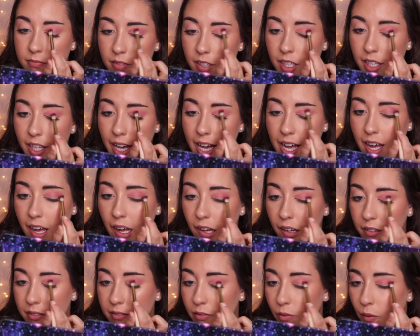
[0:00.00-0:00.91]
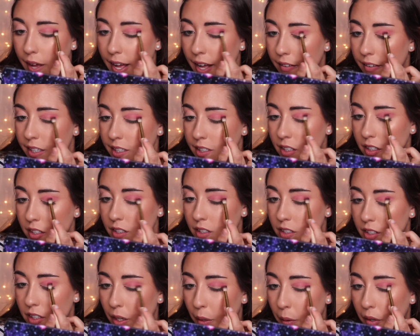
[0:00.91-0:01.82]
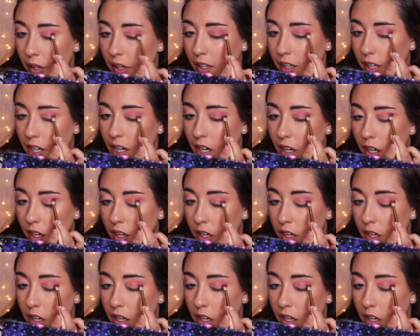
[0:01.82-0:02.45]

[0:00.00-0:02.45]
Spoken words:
yeah, wow, this looks so good.